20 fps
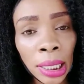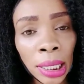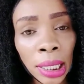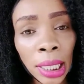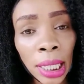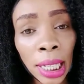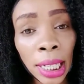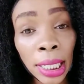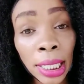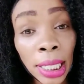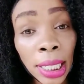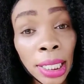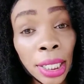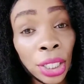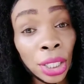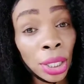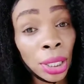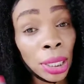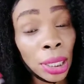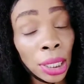They had just
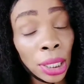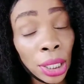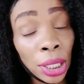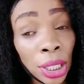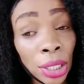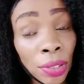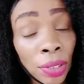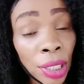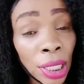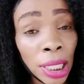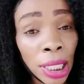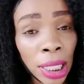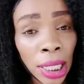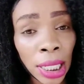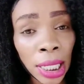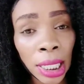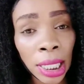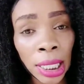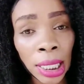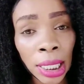shifted in
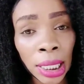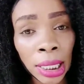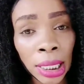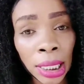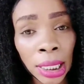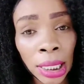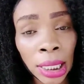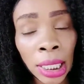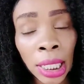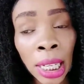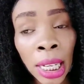another country,